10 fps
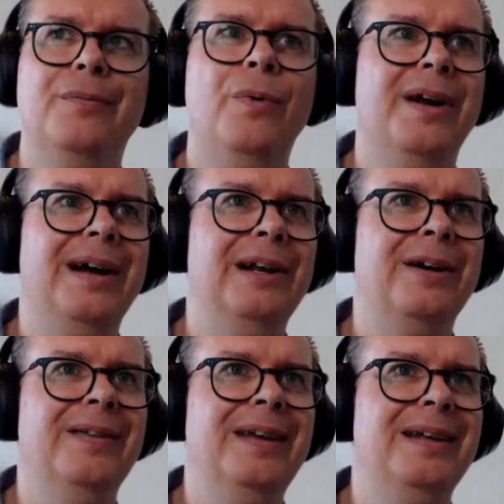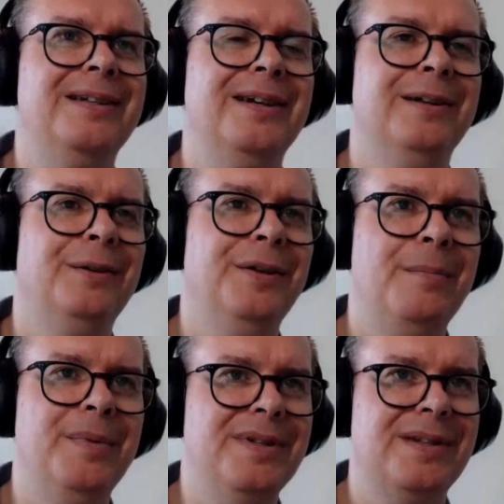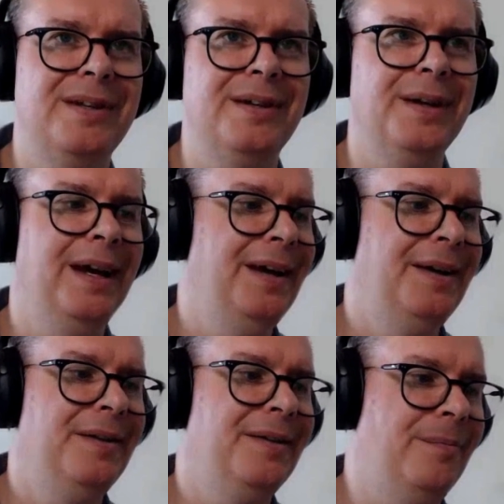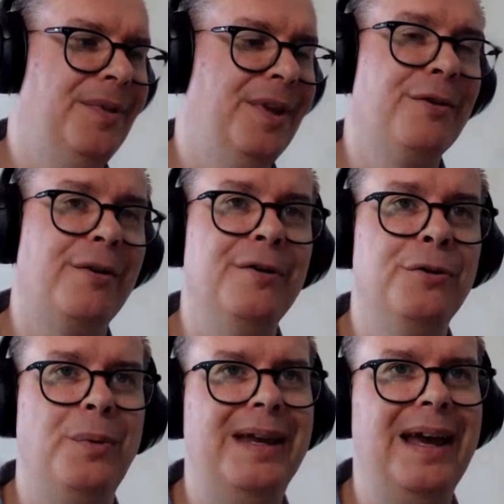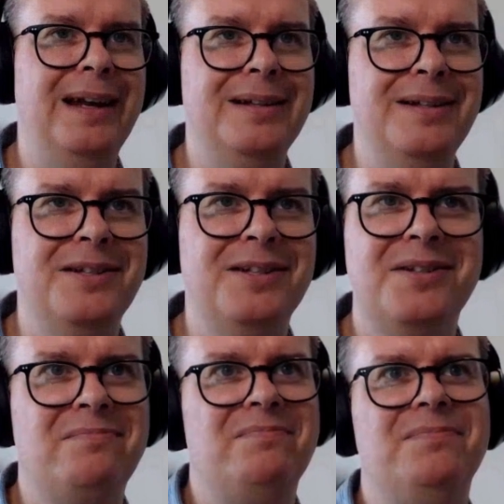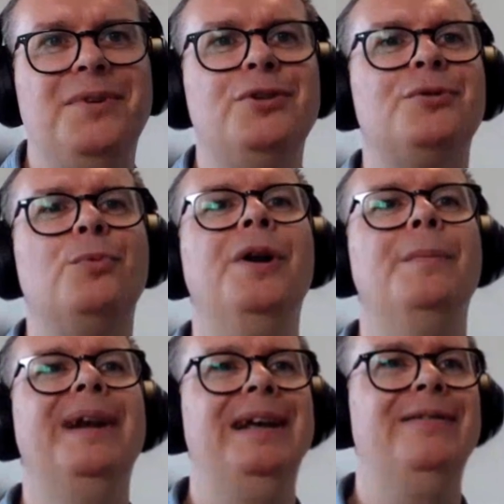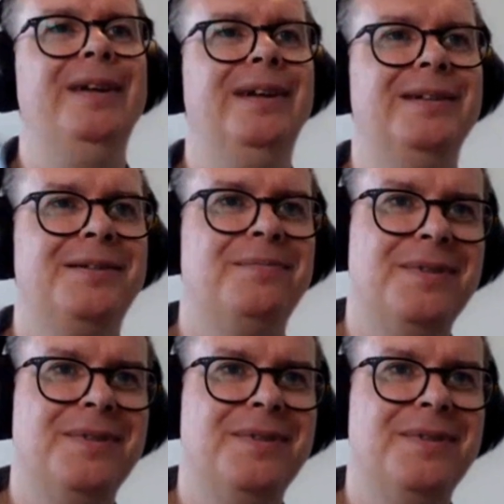when I look at the internal numbers, the growth we get is, you just wouldn't believe it. It's